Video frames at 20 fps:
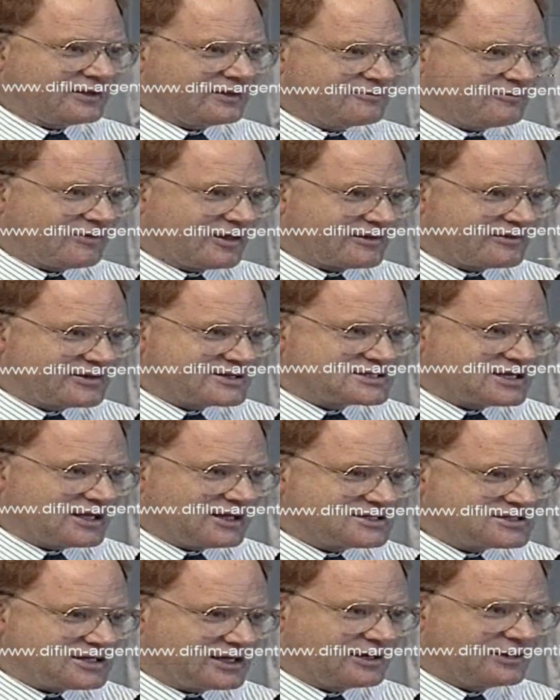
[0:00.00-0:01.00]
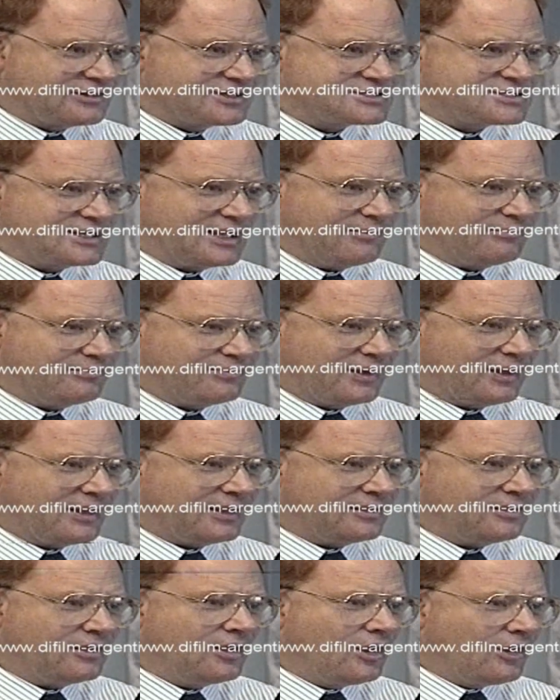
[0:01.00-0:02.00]
that whether it's a terrorist
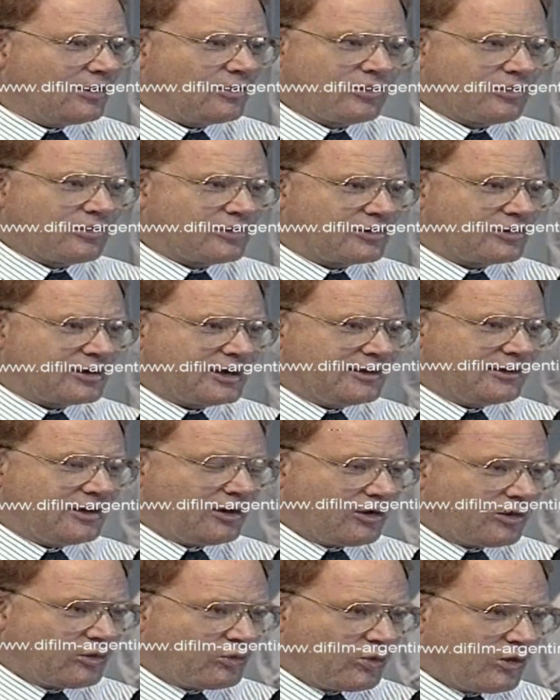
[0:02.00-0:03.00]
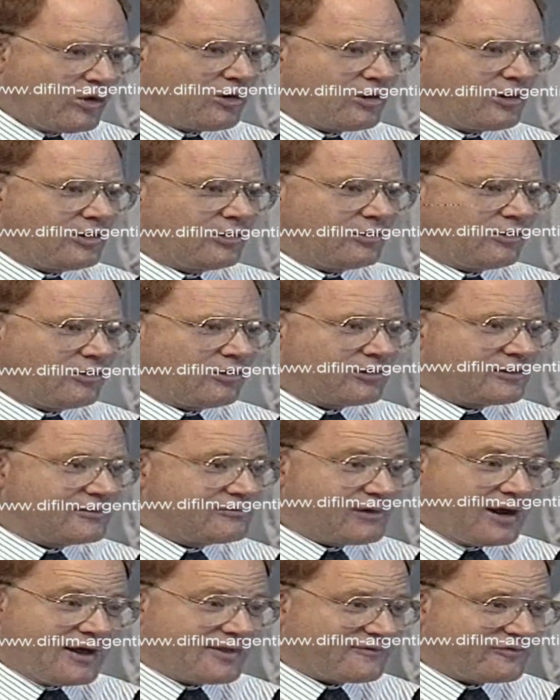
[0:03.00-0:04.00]
campaign or a war or a
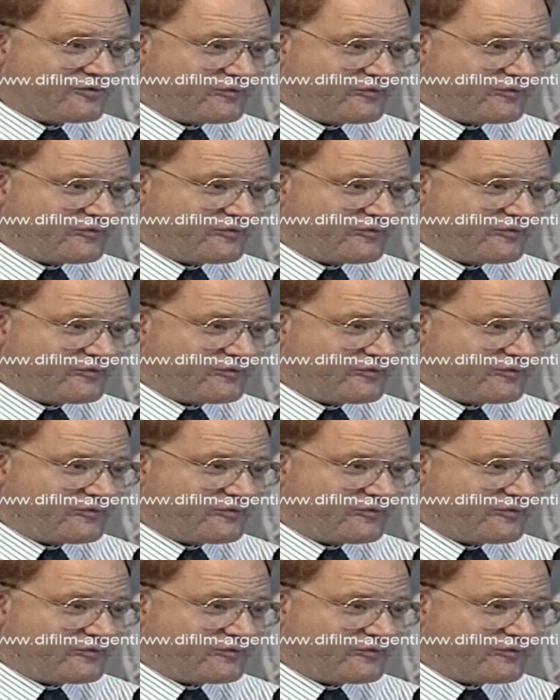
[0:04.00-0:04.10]
rather